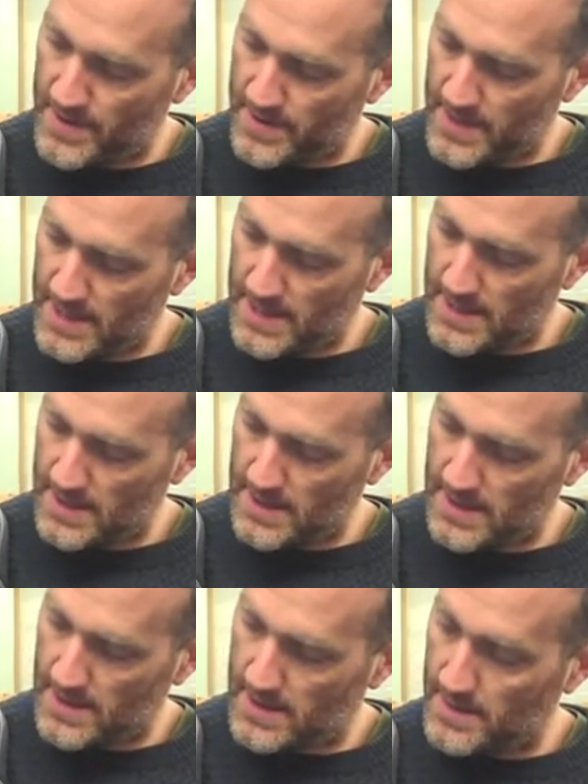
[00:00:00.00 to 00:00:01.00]

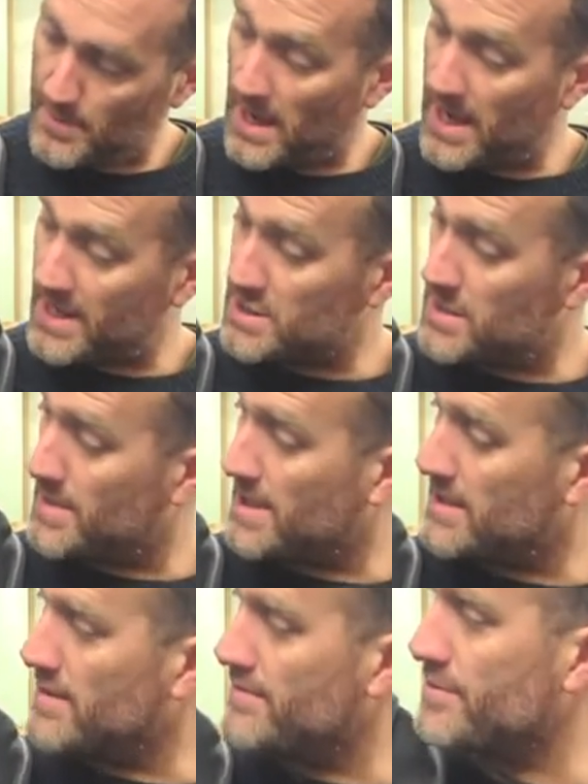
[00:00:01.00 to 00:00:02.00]
it might actually
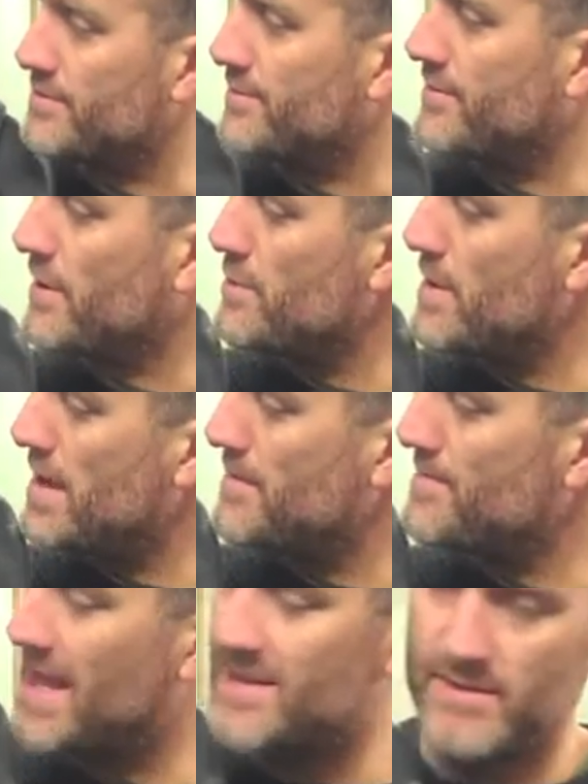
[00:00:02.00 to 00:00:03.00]
make a difference. So
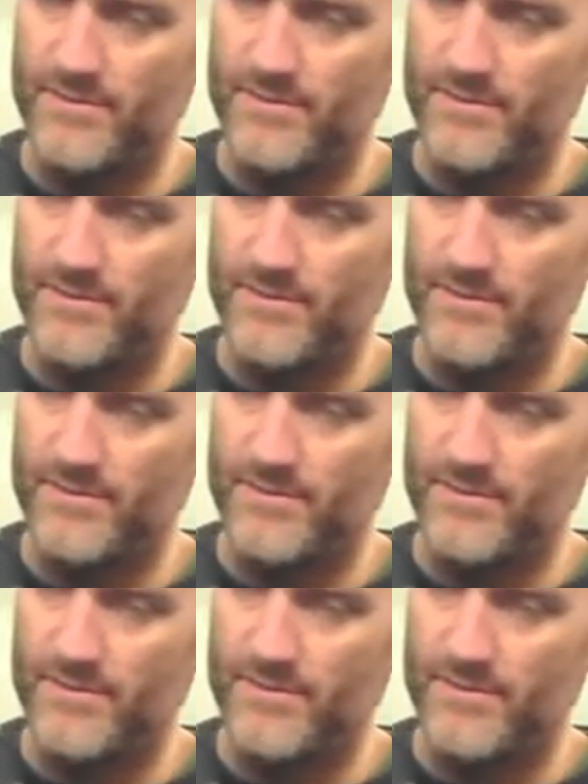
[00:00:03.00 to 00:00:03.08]
that's